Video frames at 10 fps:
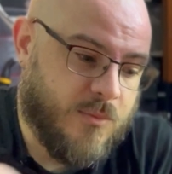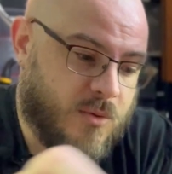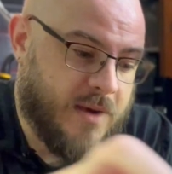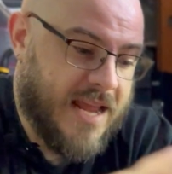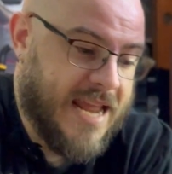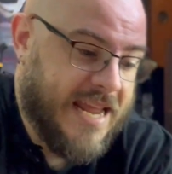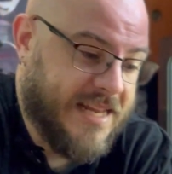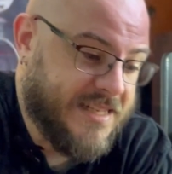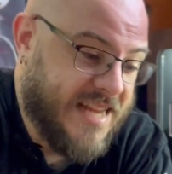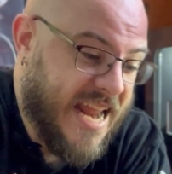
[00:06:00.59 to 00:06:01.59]
put my
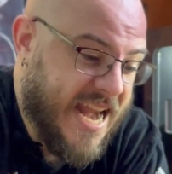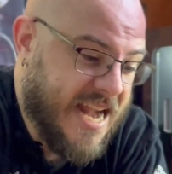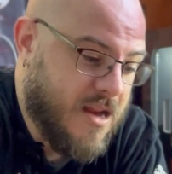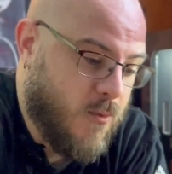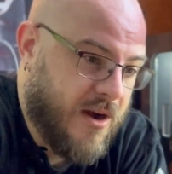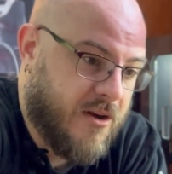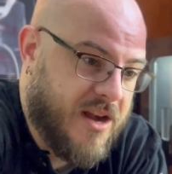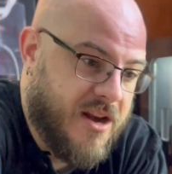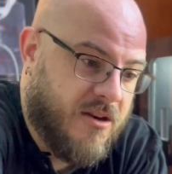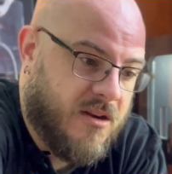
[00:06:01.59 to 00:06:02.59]
hands anywhere
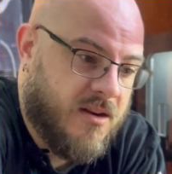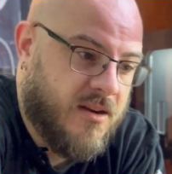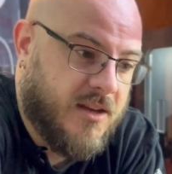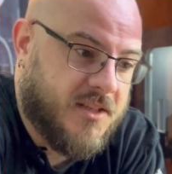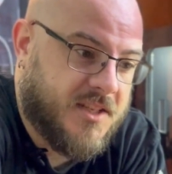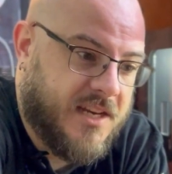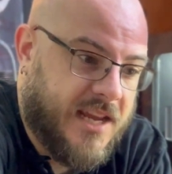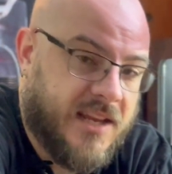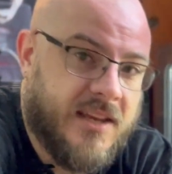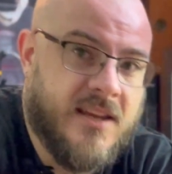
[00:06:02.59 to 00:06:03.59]
near a
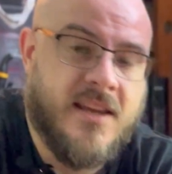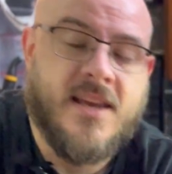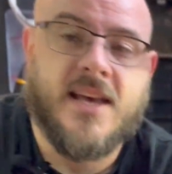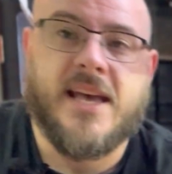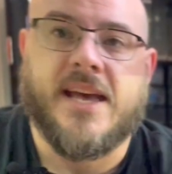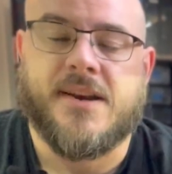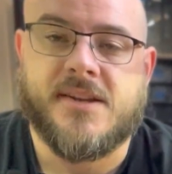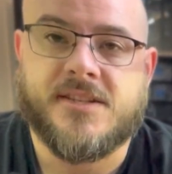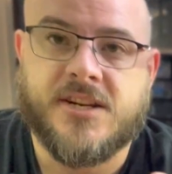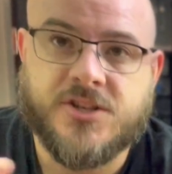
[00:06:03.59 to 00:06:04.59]
snake. And
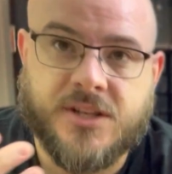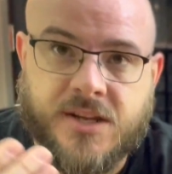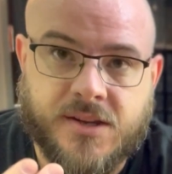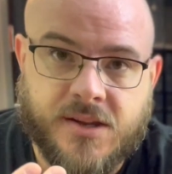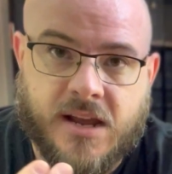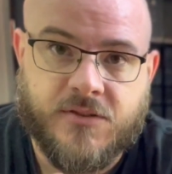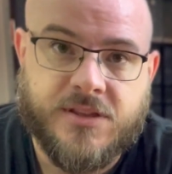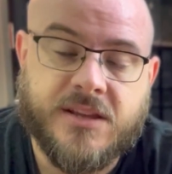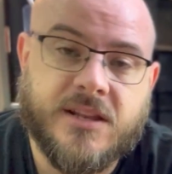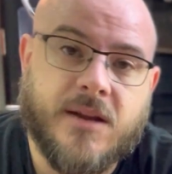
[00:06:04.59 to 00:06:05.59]
essentially
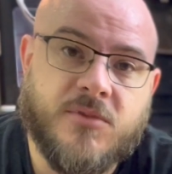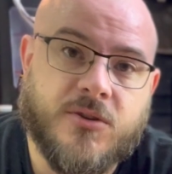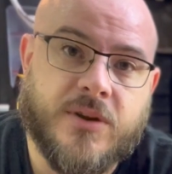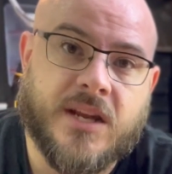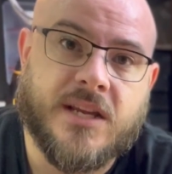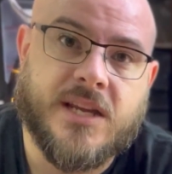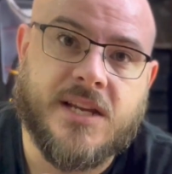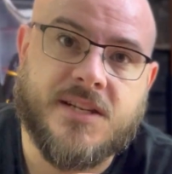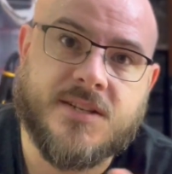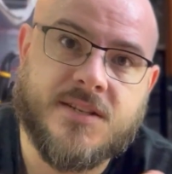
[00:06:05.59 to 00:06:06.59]
everything that I'm doing
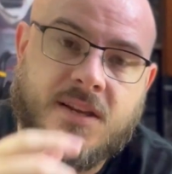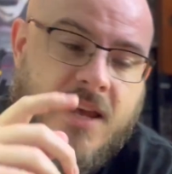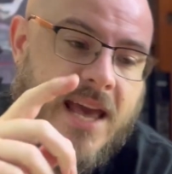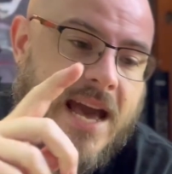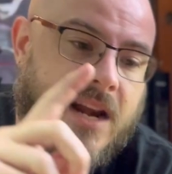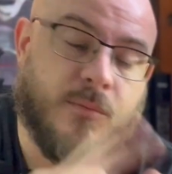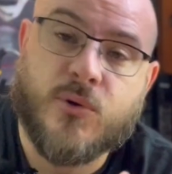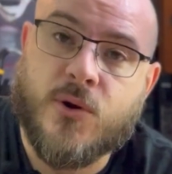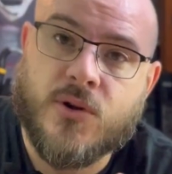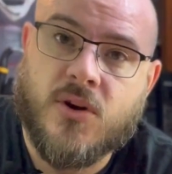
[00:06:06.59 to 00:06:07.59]
is adding
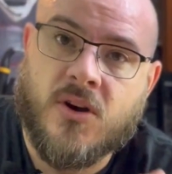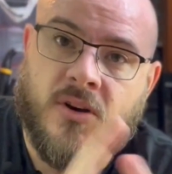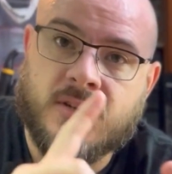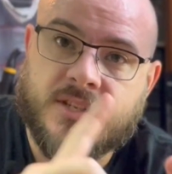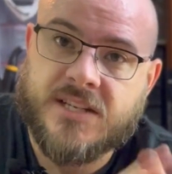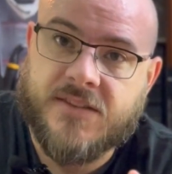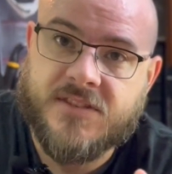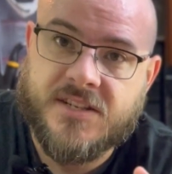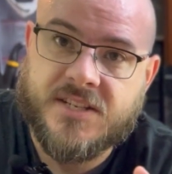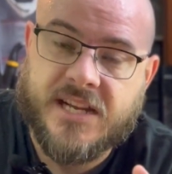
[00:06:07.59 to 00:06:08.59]
protocol,
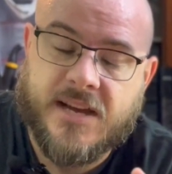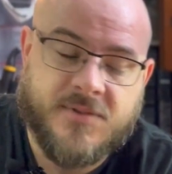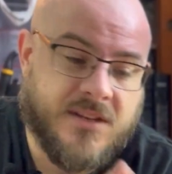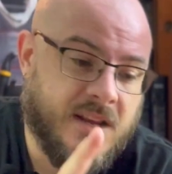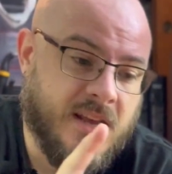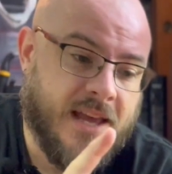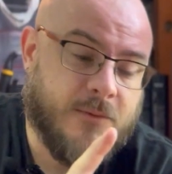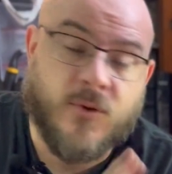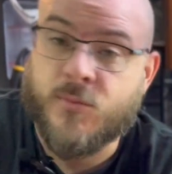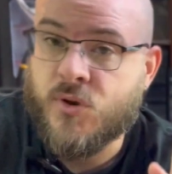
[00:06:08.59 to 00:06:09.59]
safety steps,
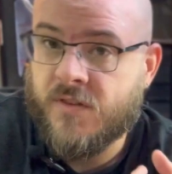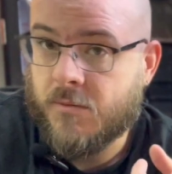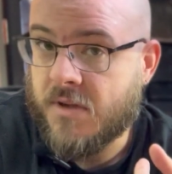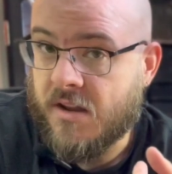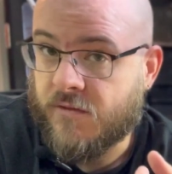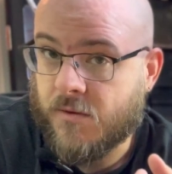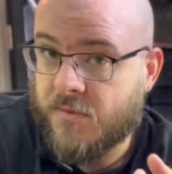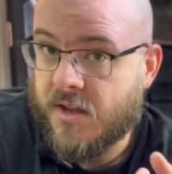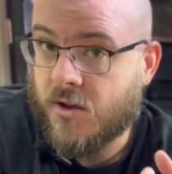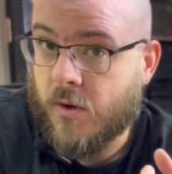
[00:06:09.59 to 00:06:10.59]
and removing me from
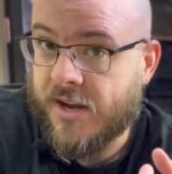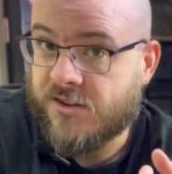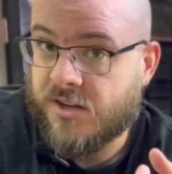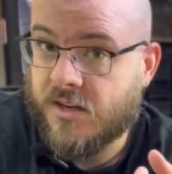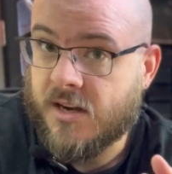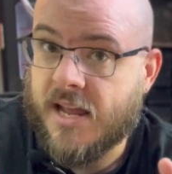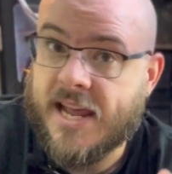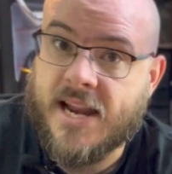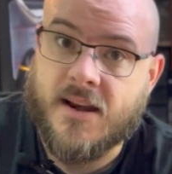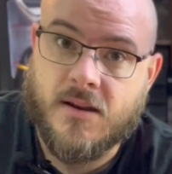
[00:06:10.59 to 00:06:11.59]
the equation.
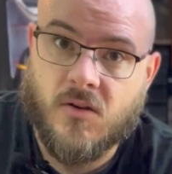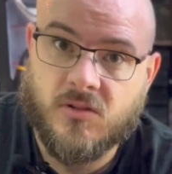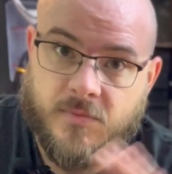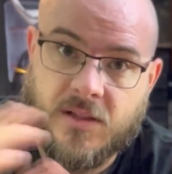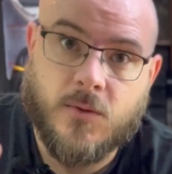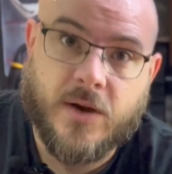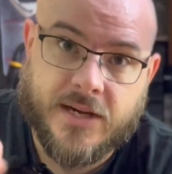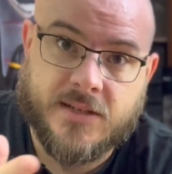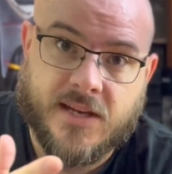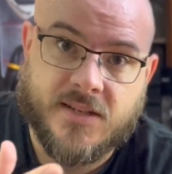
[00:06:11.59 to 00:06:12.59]
And ultimately what
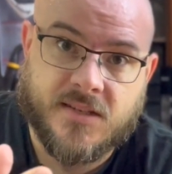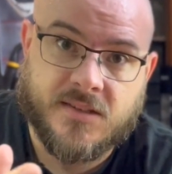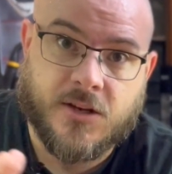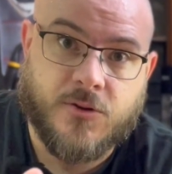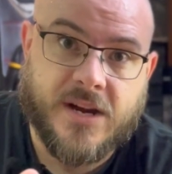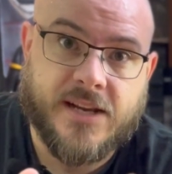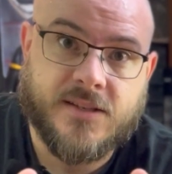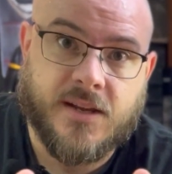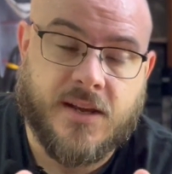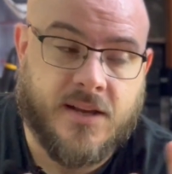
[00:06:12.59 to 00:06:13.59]
it does is it
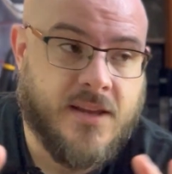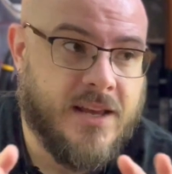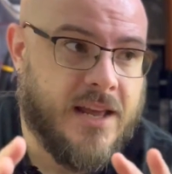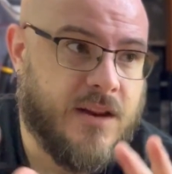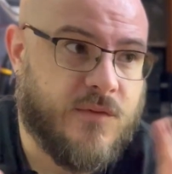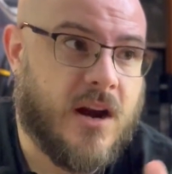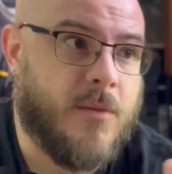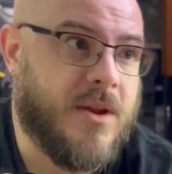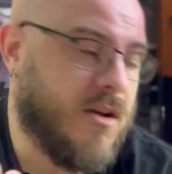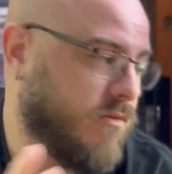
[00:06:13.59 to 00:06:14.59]
creates an
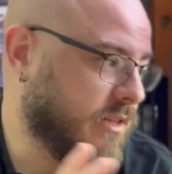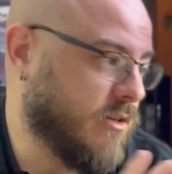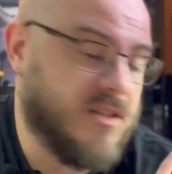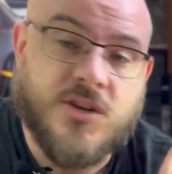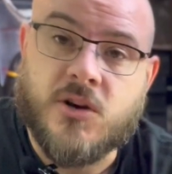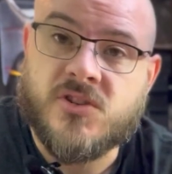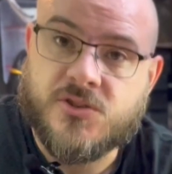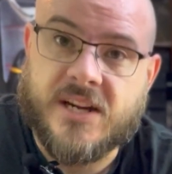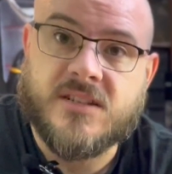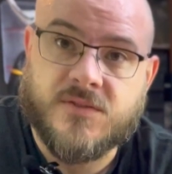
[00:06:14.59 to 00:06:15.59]
environment of little to no
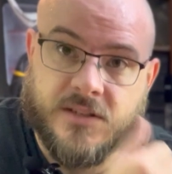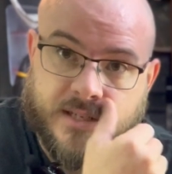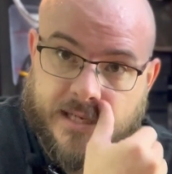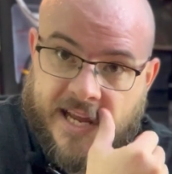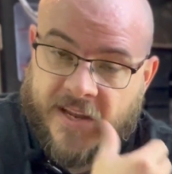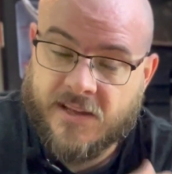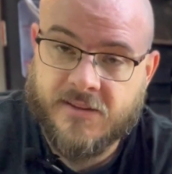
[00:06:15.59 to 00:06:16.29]
stress for the snake.